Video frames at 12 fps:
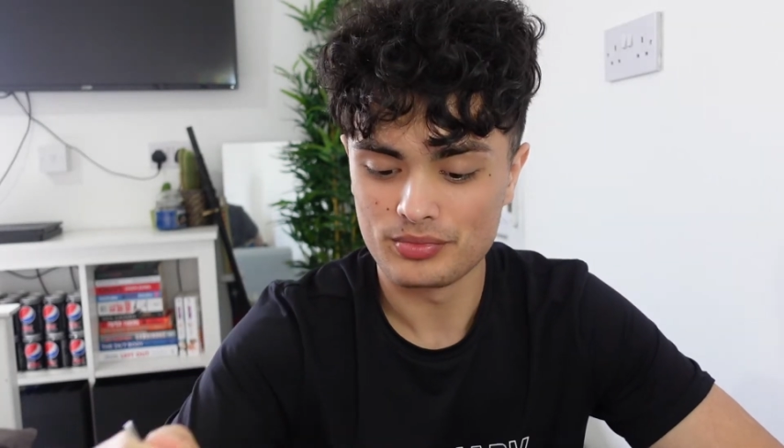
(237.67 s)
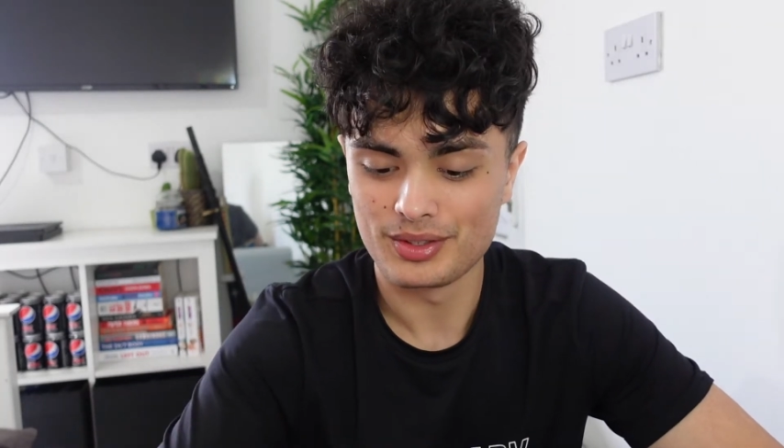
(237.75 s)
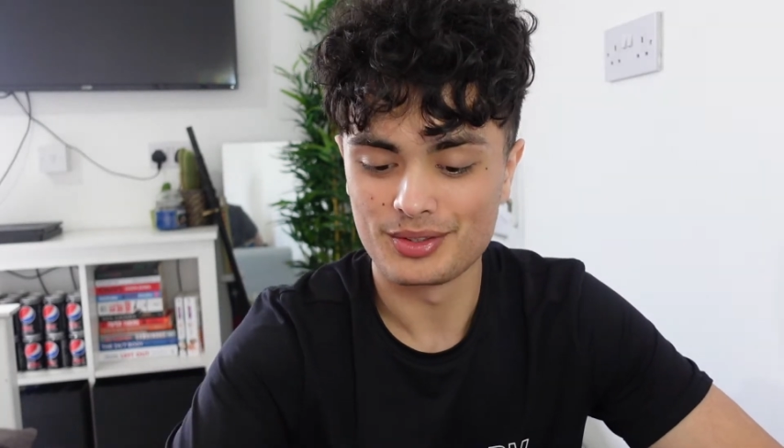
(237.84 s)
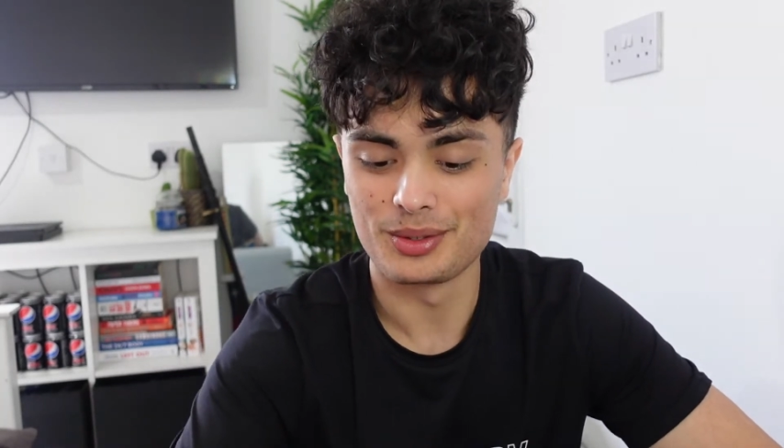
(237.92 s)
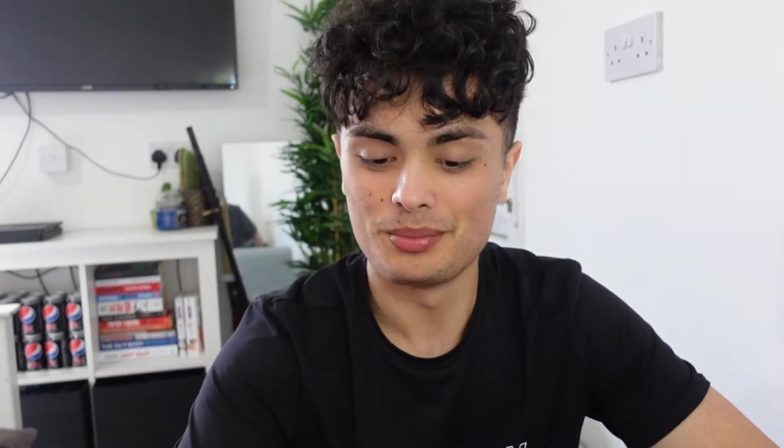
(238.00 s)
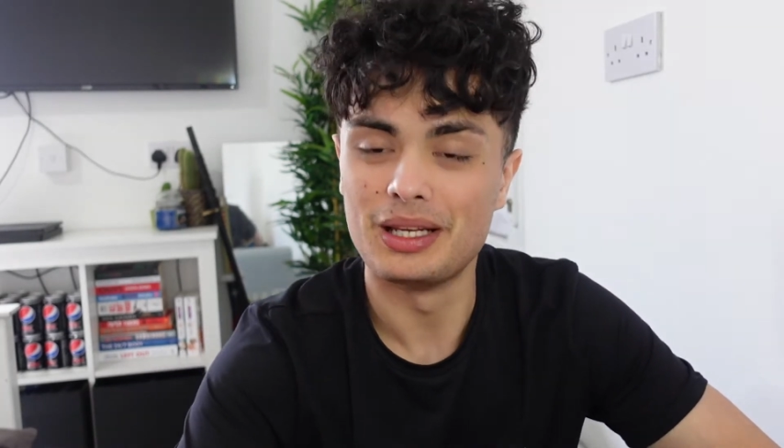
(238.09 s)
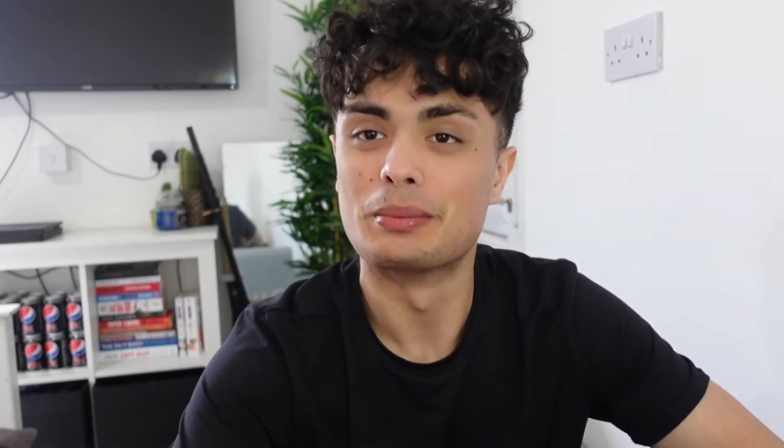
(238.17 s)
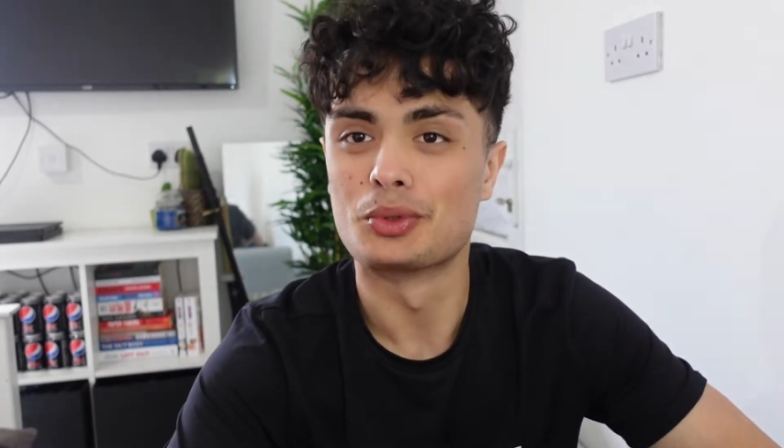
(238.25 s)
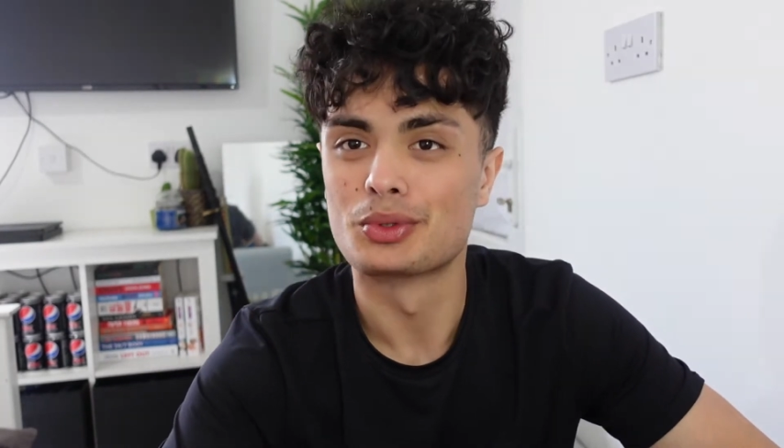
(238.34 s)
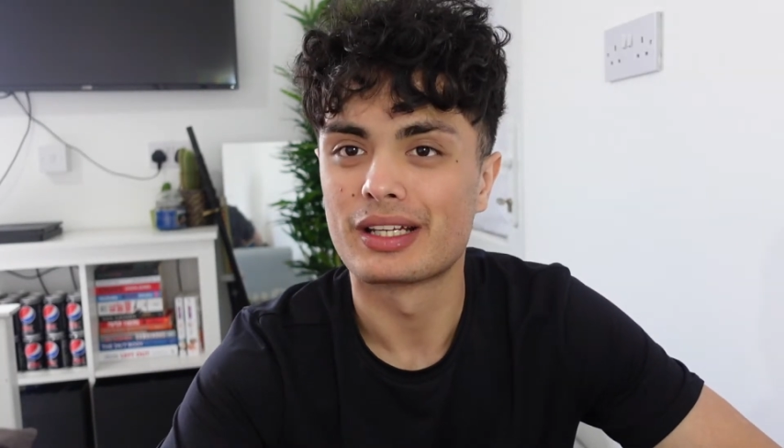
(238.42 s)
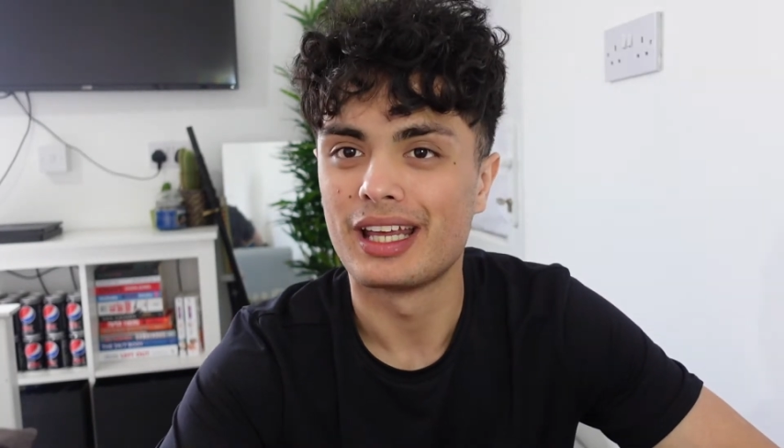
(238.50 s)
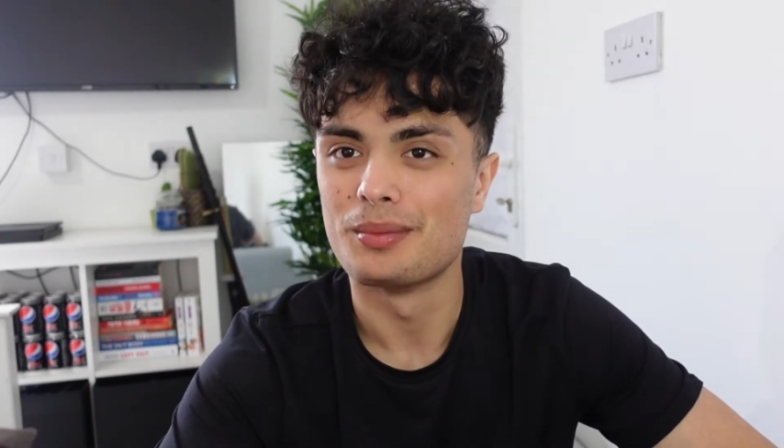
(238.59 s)
And the
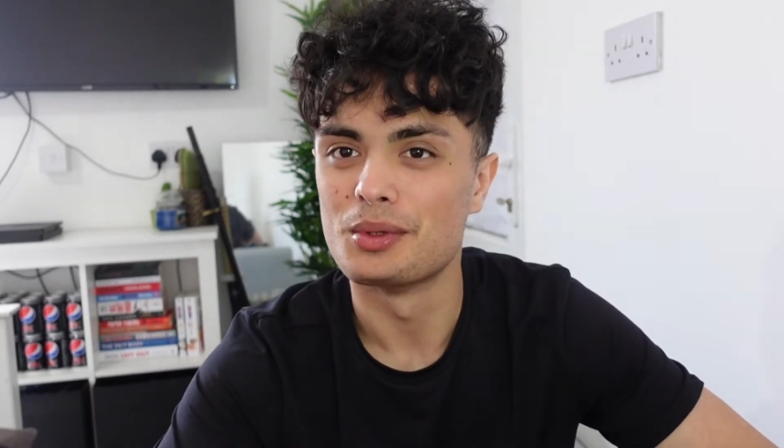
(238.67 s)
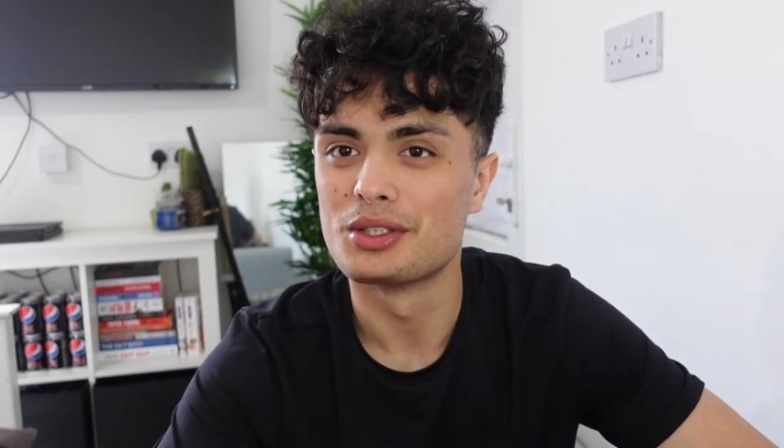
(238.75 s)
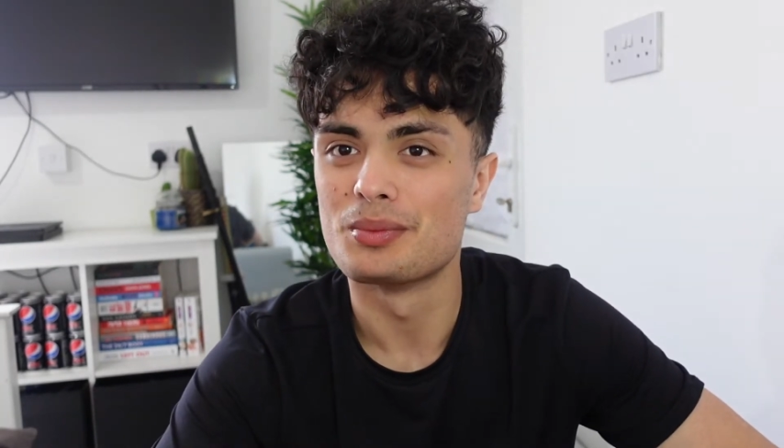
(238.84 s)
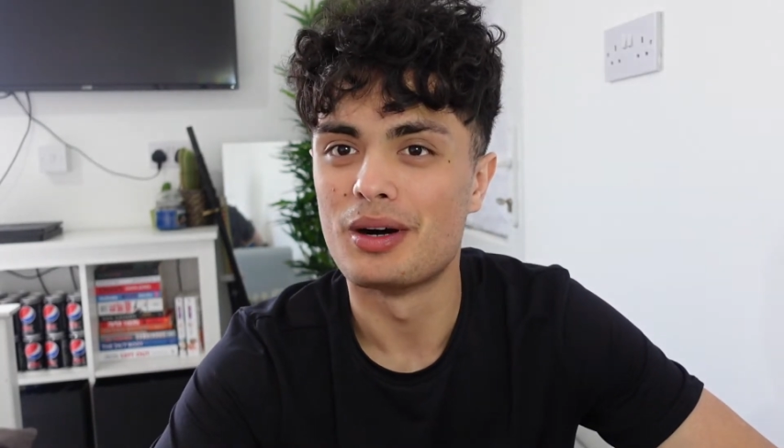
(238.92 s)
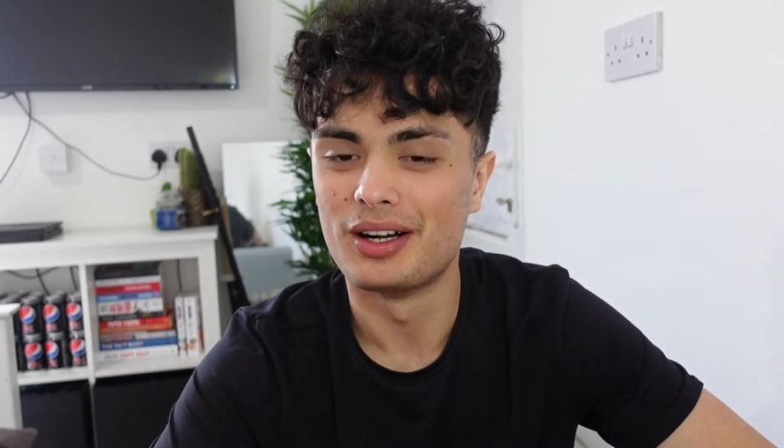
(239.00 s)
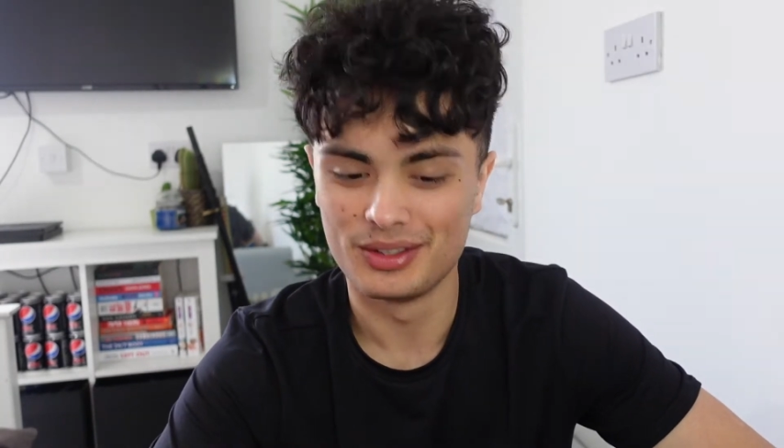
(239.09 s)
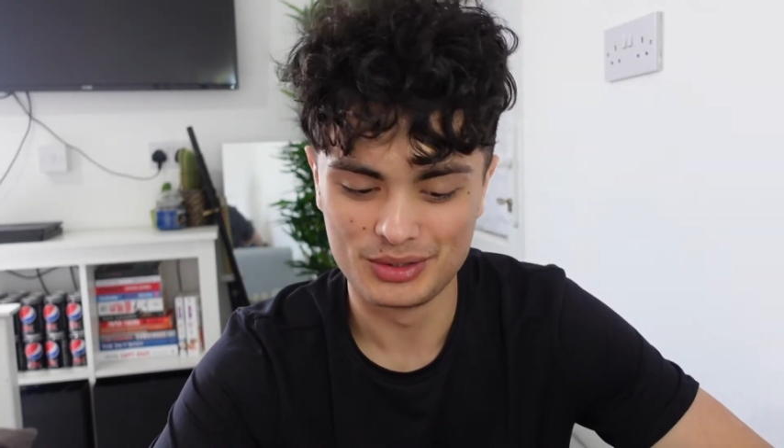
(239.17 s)
meatballs came in a tomato